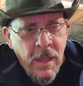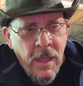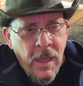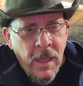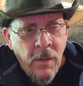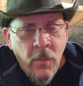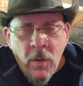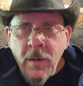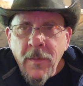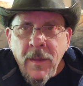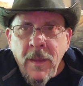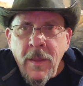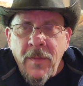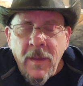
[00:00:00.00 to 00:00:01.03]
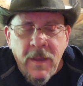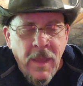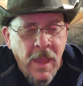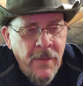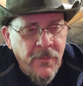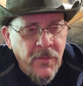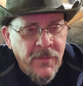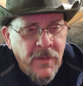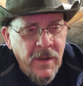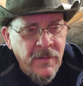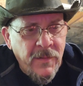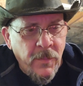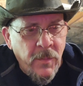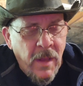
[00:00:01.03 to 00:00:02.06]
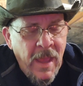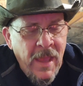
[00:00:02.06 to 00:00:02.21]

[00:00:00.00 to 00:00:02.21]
And one of the conversation,